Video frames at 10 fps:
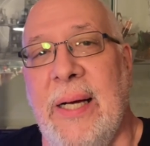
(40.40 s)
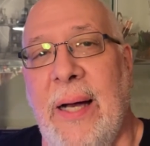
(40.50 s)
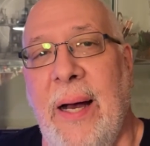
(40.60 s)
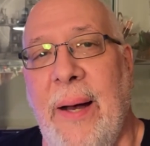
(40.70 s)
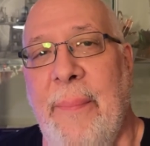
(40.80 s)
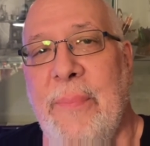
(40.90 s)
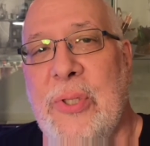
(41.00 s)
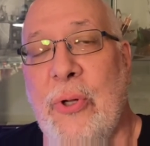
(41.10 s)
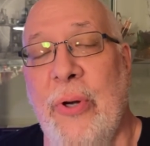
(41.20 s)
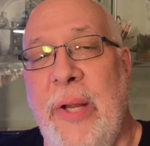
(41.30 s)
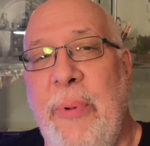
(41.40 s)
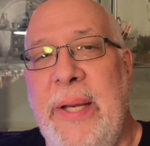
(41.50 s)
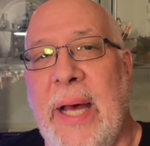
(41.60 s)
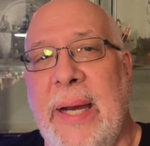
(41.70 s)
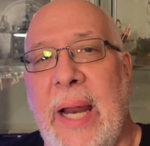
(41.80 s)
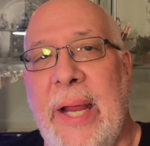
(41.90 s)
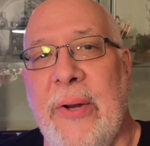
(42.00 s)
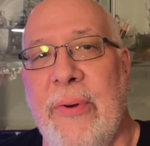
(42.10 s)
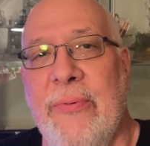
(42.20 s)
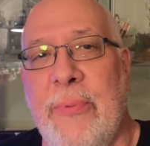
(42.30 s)
Um, certainly redone
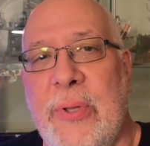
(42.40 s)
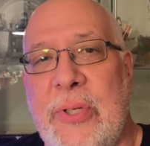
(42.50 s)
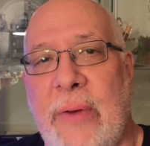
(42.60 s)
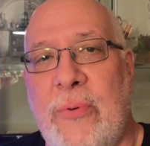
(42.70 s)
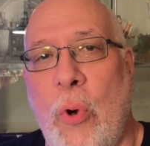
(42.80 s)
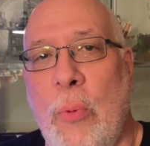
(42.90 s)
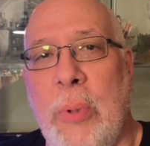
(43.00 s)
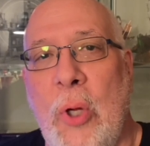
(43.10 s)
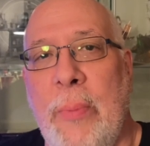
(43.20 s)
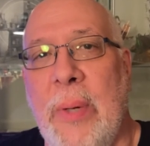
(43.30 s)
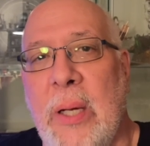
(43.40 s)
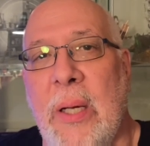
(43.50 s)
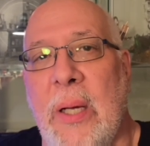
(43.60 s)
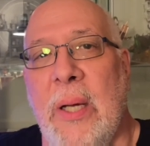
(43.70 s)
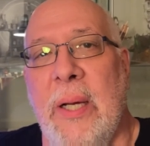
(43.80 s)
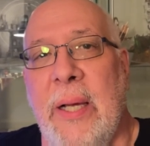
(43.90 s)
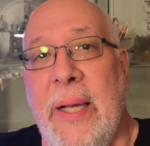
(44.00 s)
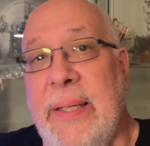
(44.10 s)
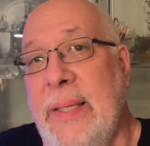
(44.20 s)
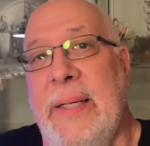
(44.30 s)
later with Jeff Goldblum,
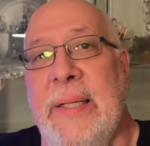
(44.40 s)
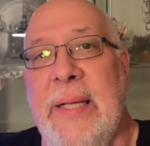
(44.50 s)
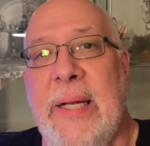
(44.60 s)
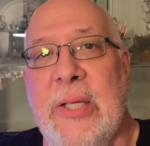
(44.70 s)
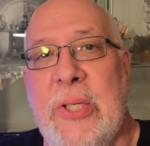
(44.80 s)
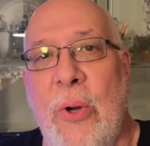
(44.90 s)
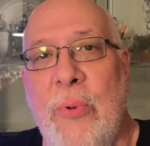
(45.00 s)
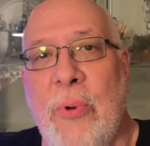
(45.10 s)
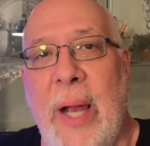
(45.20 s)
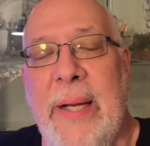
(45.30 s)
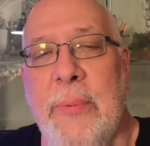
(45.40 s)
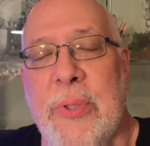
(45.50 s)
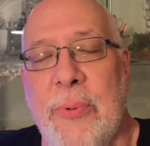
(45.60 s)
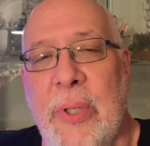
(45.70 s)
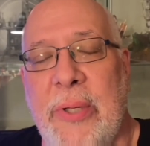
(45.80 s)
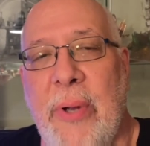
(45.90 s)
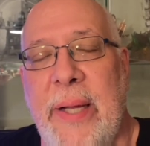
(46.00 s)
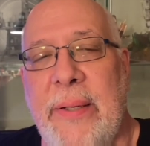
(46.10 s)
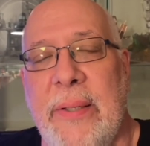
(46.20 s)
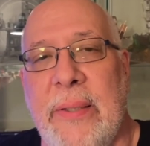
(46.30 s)
in, in its own right, it was a really
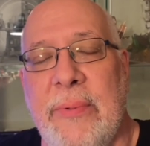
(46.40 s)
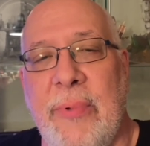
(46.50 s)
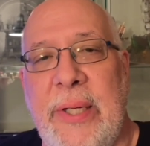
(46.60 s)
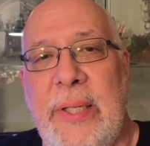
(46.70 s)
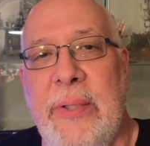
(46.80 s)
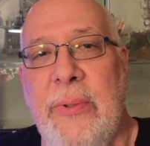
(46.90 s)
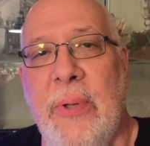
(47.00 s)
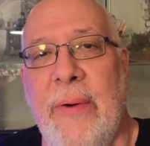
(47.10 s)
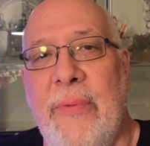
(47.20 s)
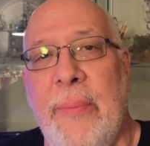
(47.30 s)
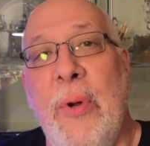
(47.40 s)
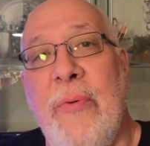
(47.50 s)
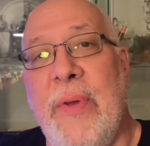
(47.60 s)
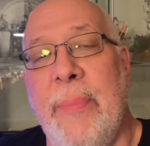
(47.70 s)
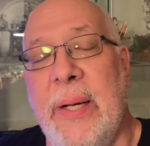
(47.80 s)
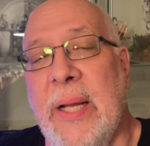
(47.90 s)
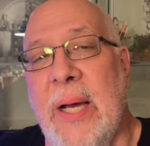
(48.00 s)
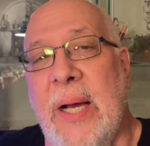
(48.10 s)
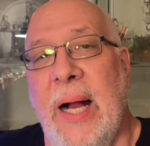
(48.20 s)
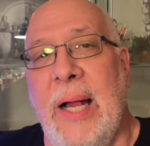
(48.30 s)
great redo of the movie, but
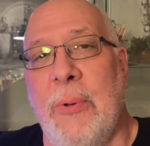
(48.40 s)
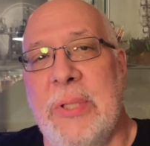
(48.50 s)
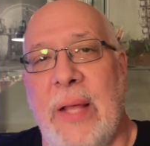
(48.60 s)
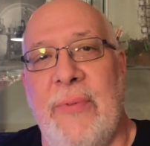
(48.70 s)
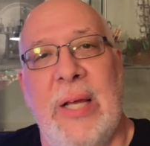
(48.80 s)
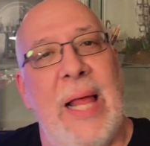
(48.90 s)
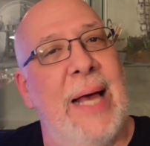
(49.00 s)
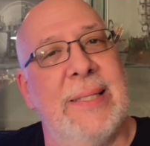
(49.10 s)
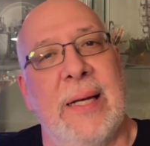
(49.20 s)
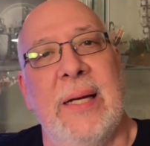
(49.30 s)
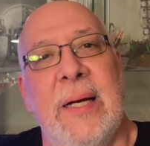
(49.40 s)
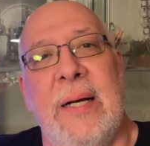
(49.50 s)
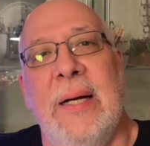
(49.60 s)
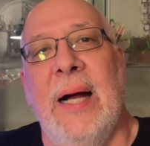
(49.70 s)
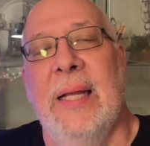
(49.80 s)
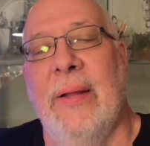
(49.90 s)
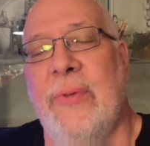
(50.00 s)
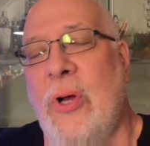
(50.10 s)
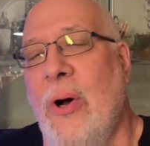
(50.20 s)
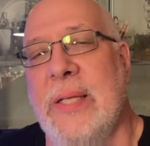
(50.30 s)
I always love the classic. I love
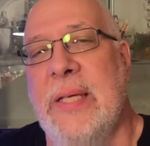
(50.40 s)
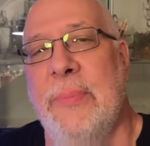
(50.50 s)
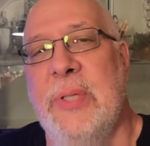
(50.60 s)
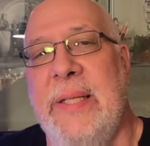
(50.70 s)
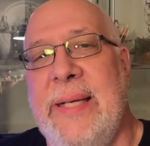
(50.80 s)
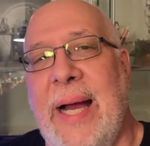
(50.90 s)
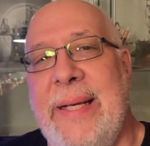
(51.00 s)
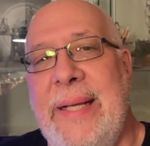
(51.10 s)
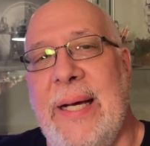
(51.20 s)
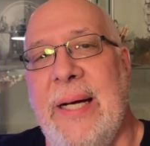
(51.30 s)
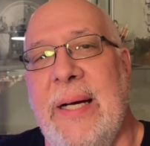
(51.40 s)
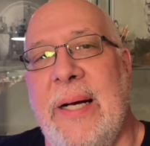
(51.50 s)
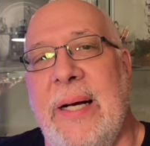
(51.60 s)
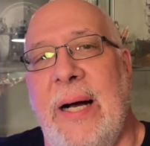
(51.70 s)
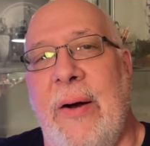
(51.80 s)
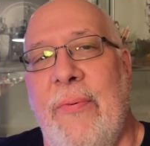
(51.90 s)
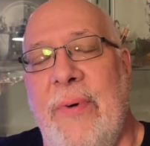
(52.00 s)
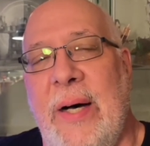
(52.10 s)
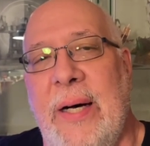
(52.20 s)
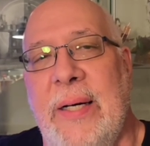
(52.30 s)
the concepts and the idea
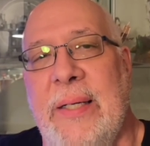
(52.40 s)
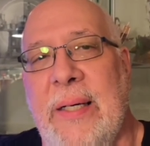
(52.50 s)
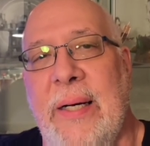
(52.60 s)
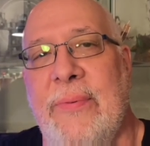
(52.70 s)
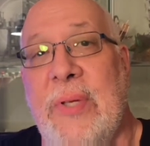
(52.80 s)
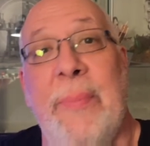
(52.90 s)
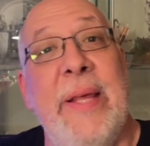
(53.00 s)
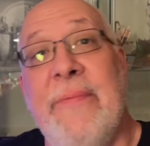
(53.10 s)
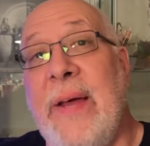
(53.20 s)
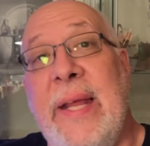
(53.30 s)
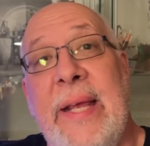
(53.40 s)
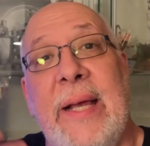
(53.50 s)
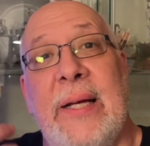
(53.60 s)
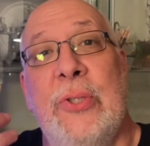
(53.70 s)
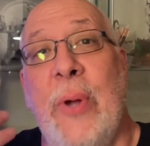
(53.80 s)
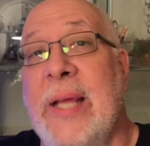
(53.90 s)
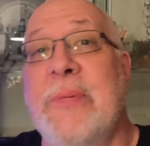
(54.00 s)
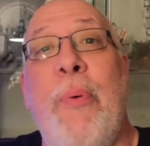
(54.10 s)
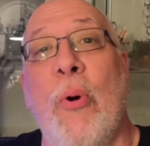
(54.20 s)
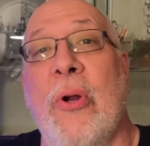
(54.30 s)
of, uh, of somebody inventing a
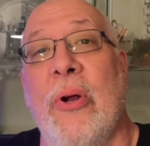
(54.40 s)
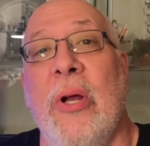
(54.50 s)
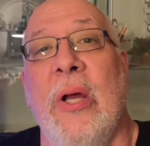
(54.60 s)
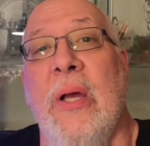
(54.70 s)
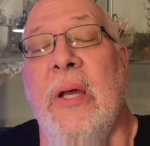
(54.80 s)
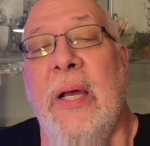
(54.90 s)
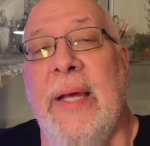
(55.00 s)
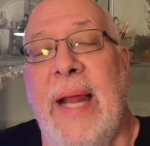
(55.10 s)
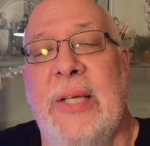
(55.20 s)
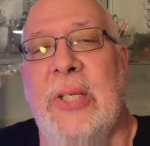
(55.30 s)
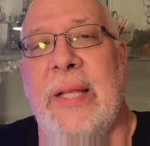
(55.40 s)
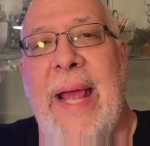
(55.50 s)
transporter and actually